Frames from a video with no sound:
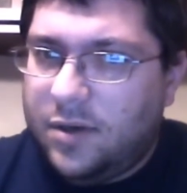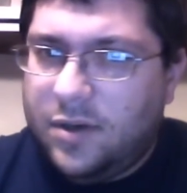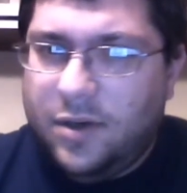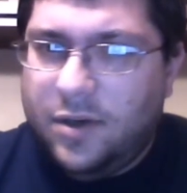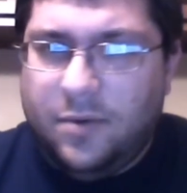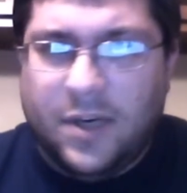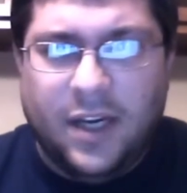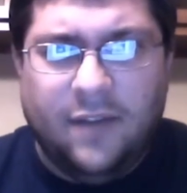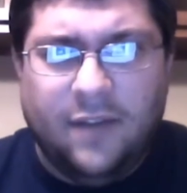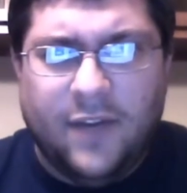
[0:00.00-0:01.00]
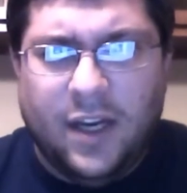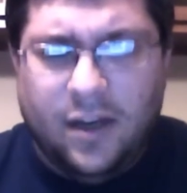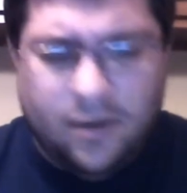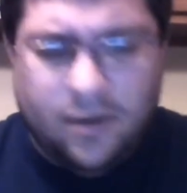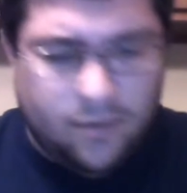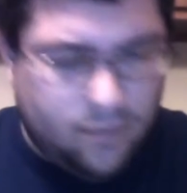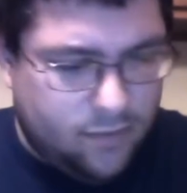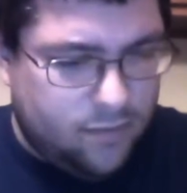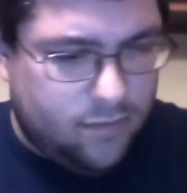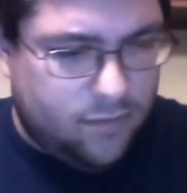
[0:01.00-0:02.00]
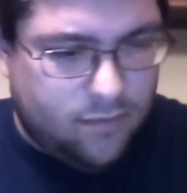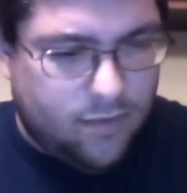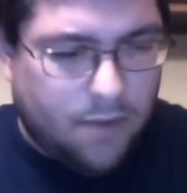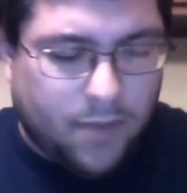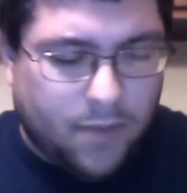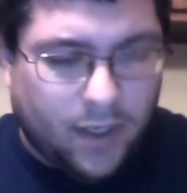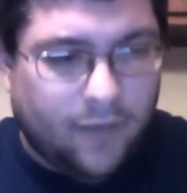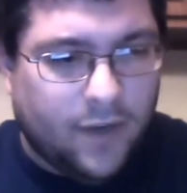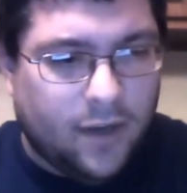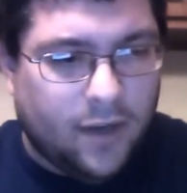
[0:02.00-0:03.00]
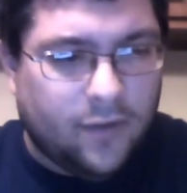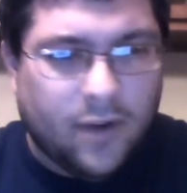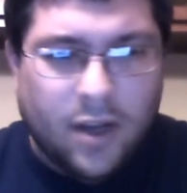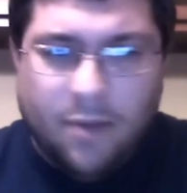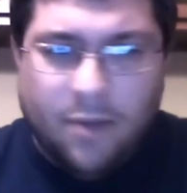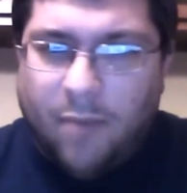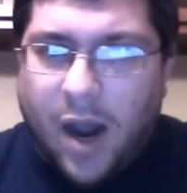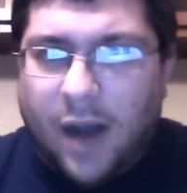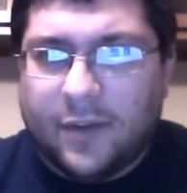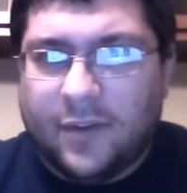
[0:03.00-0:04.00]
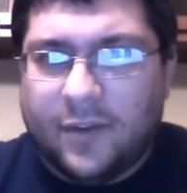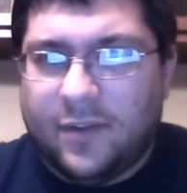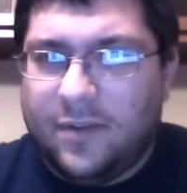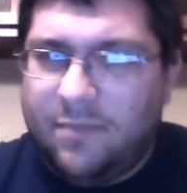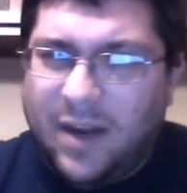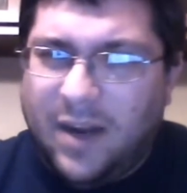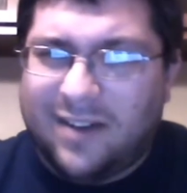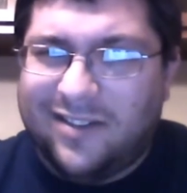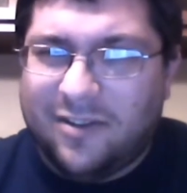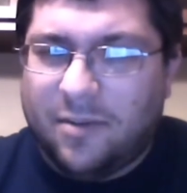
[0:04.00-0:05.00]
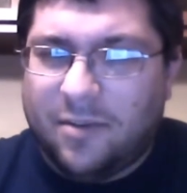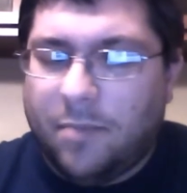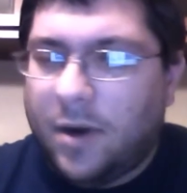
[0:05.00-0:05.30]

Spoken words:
to TV, I believe it is, box. It's about $100,